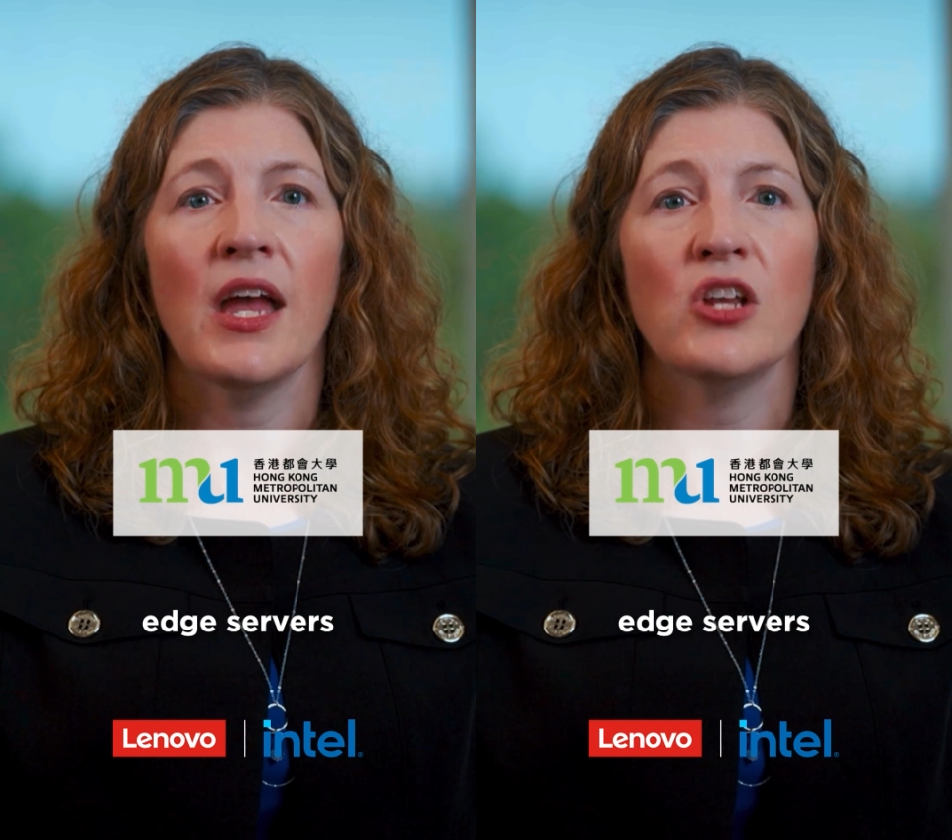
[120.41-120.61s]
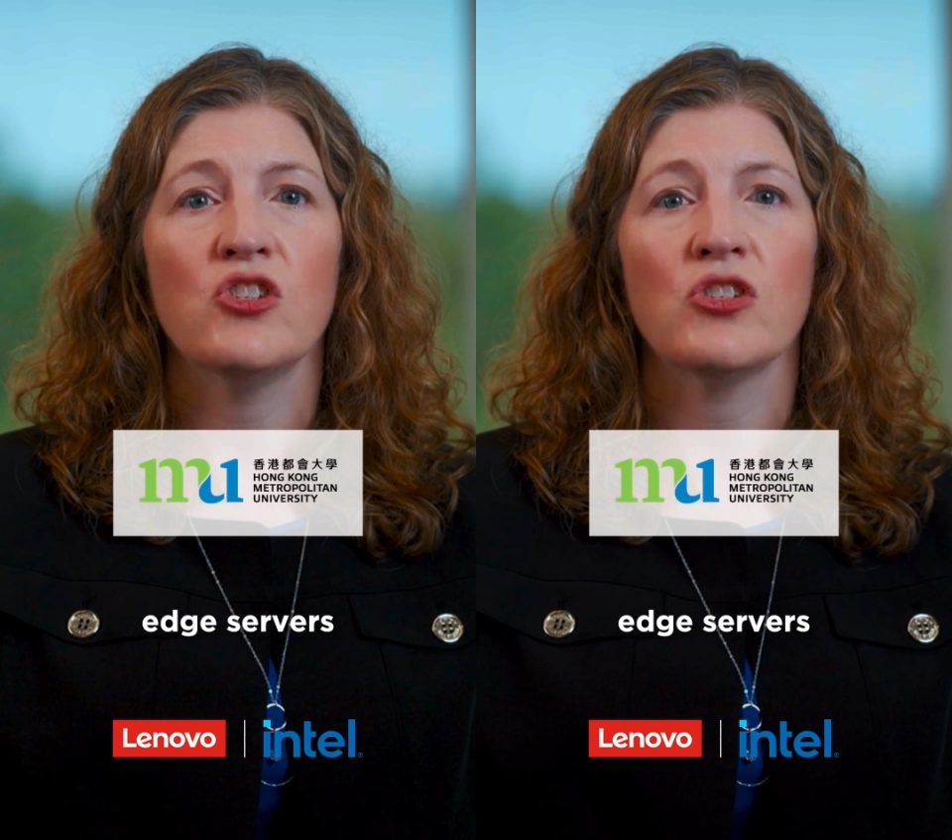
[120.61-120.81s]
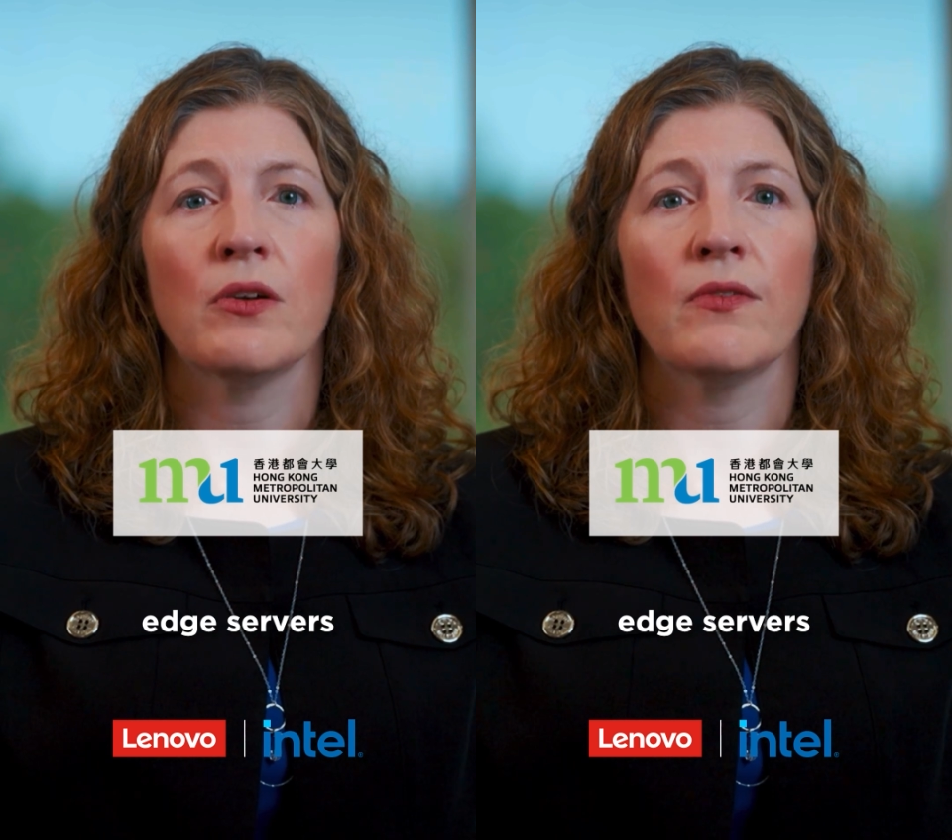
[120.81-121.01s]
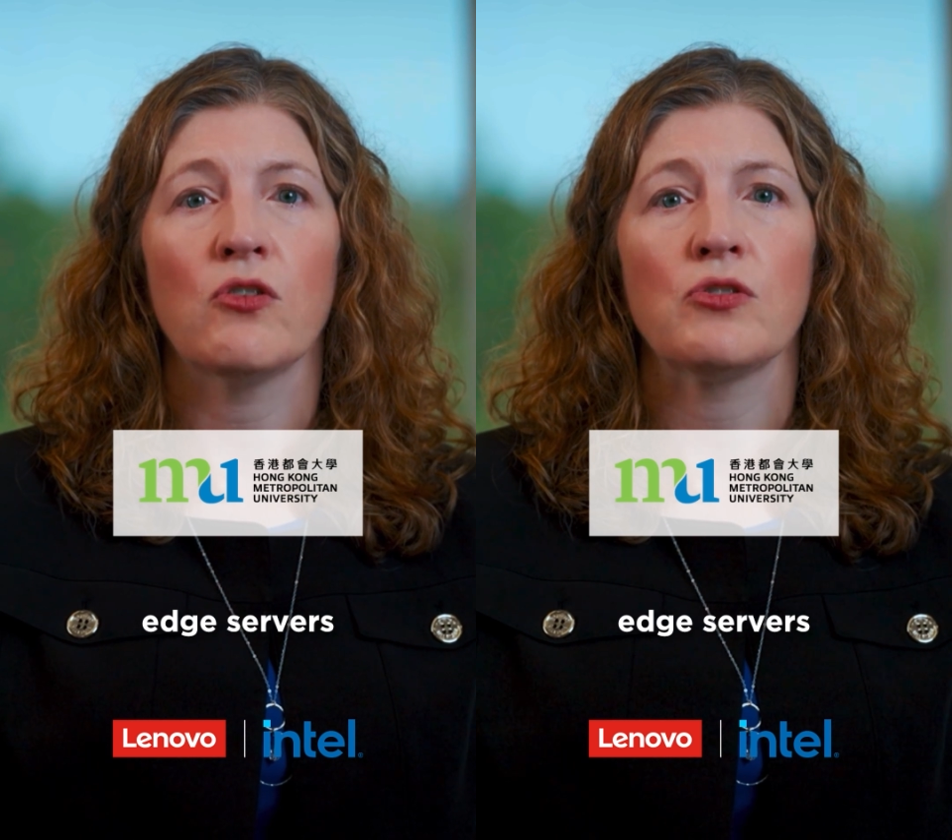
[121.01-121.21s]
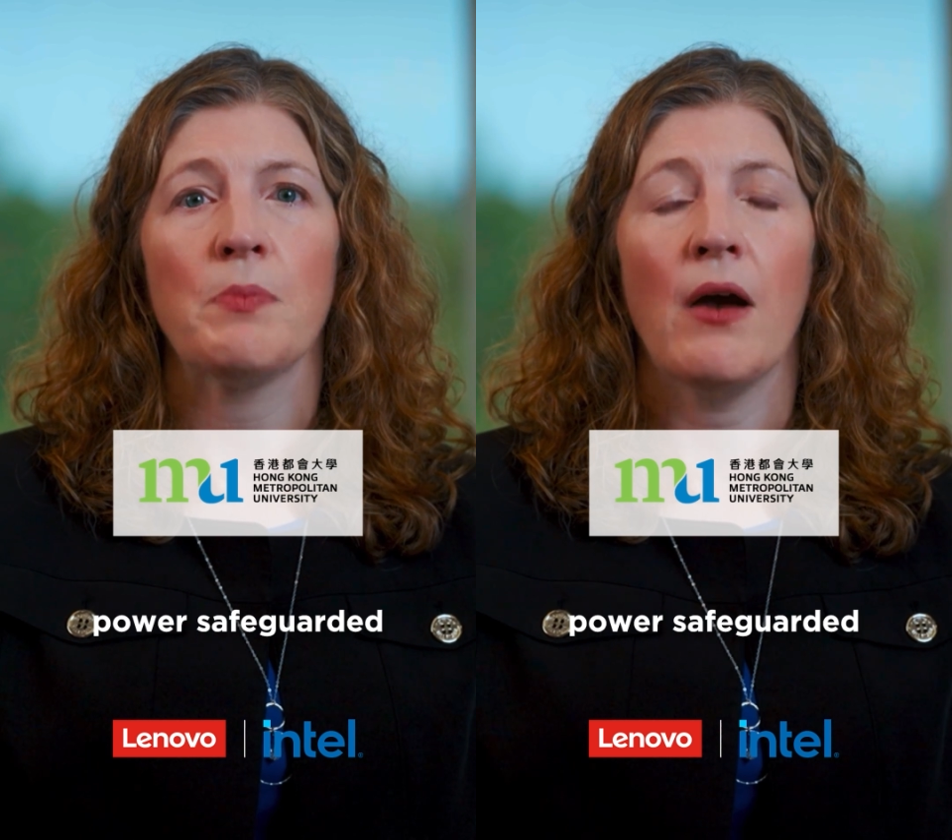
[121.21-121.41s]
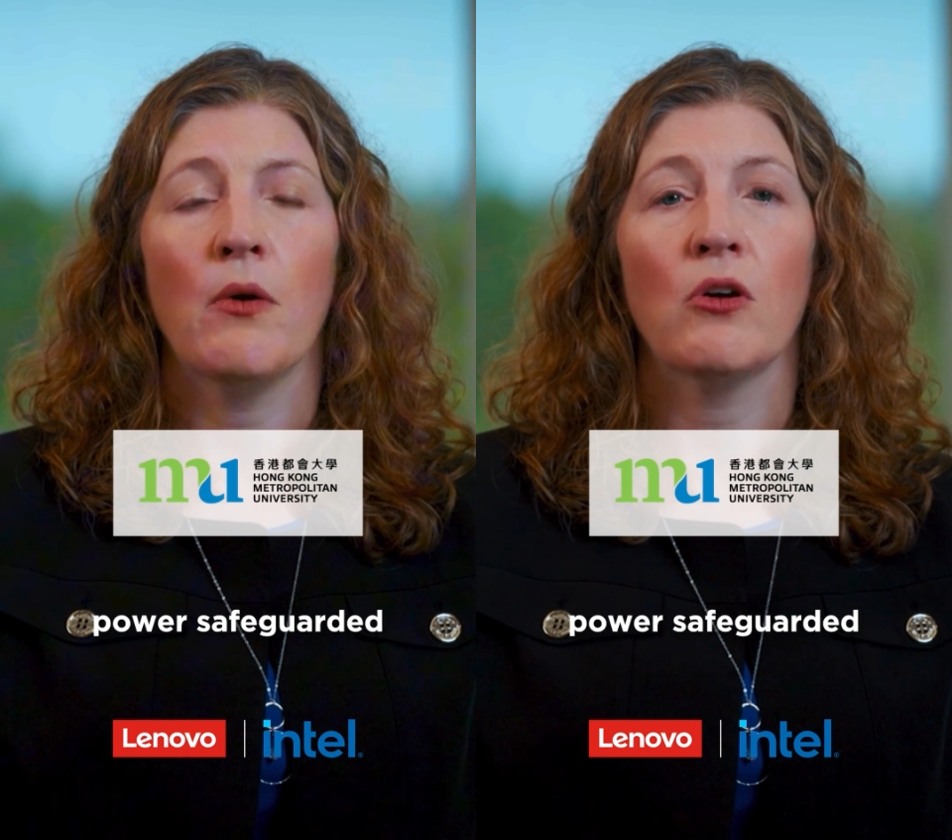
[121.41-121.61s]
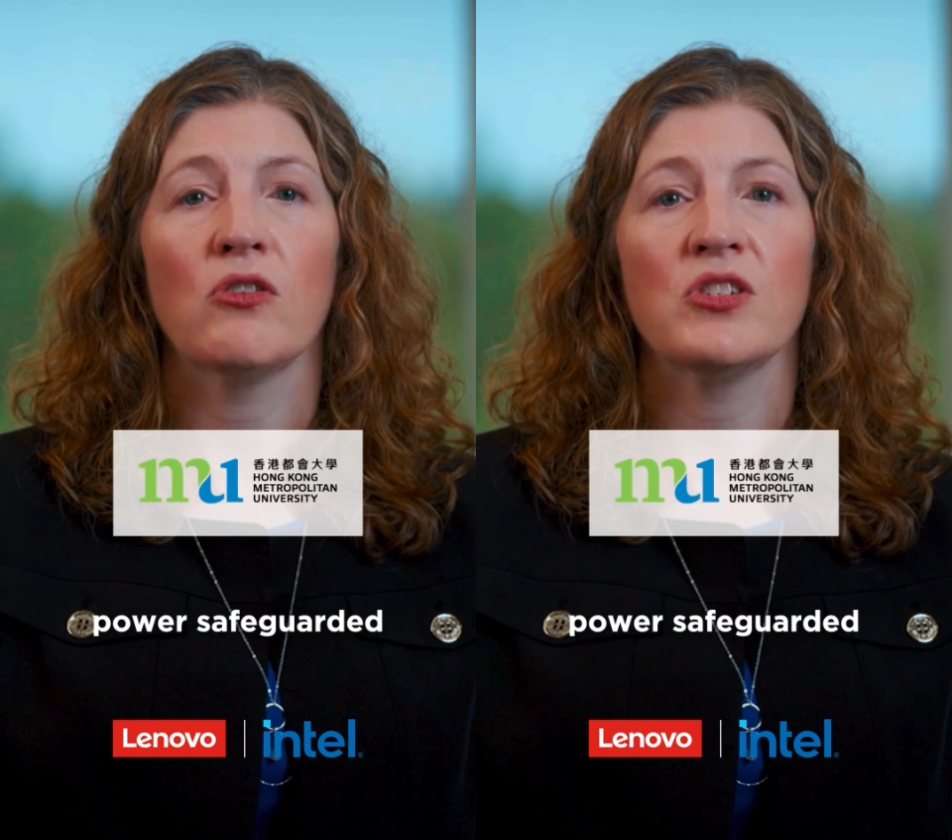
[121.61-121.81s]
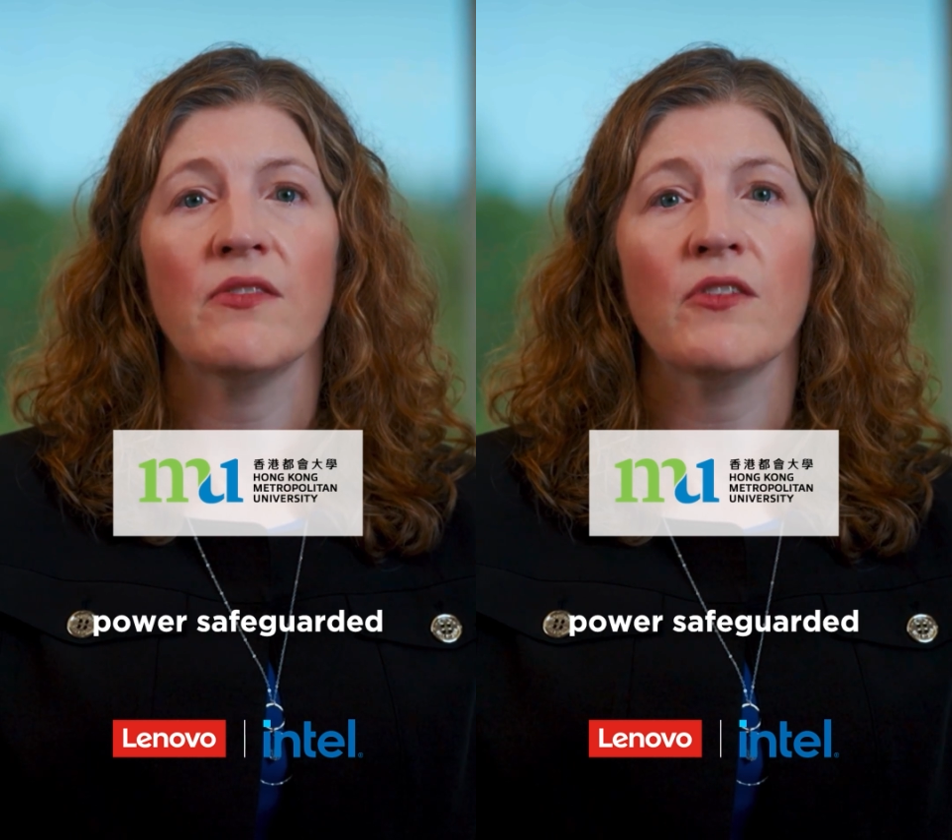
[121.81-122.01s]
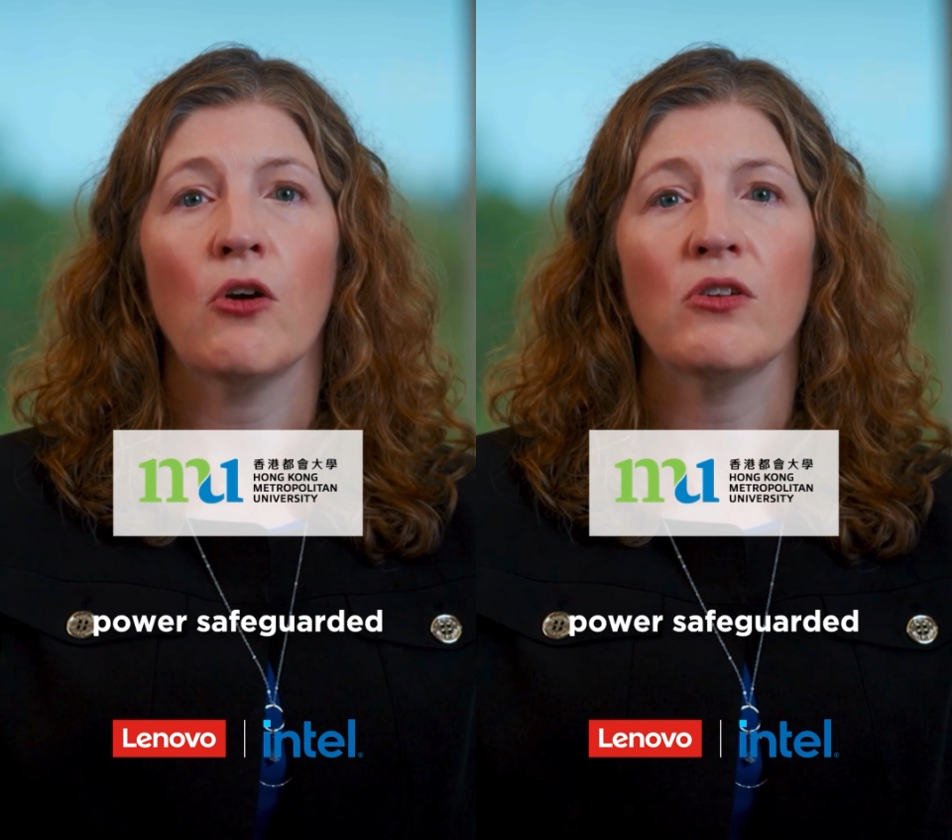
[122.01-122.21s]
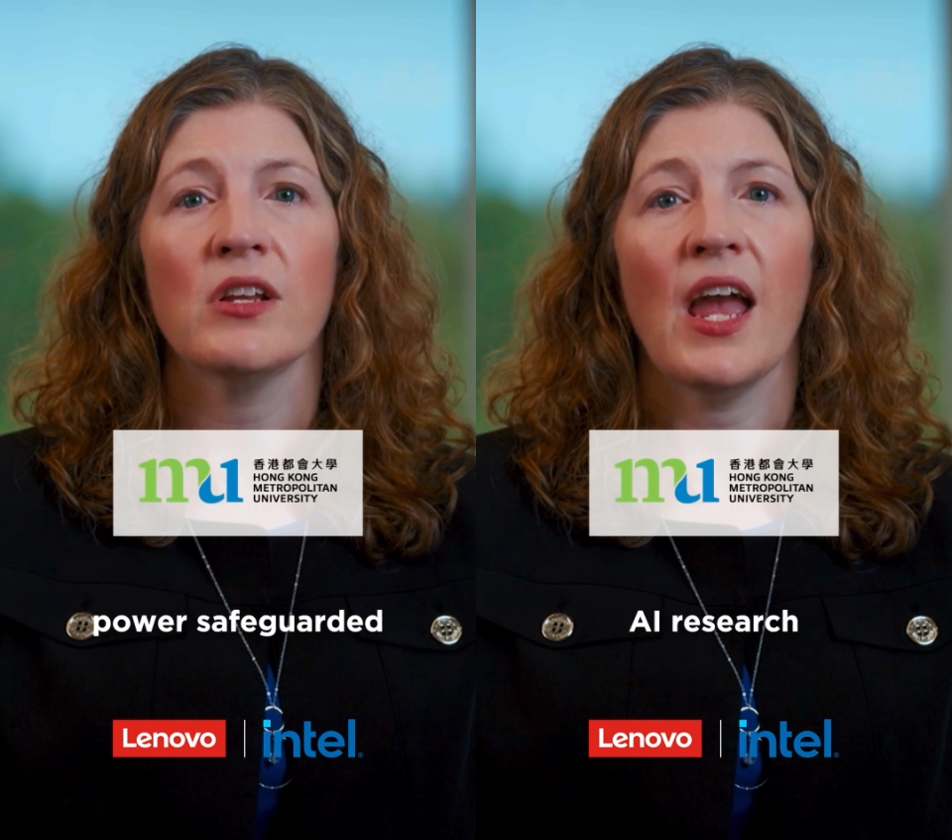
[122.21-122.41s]
Edge servers power
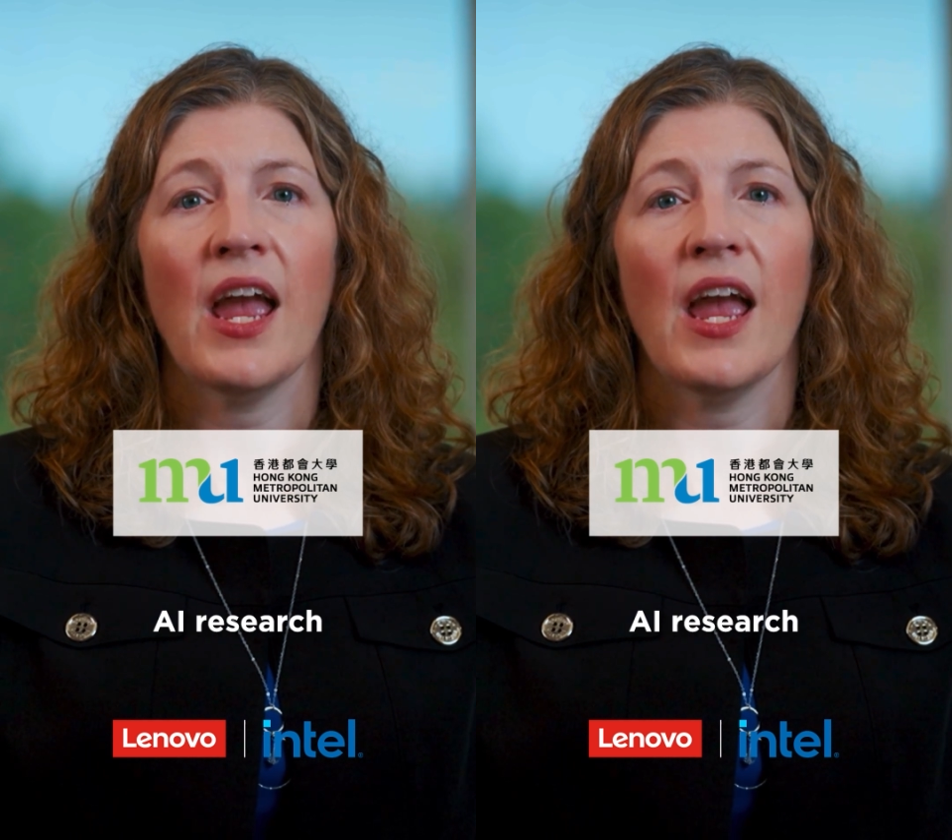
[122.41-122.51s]
safeguarded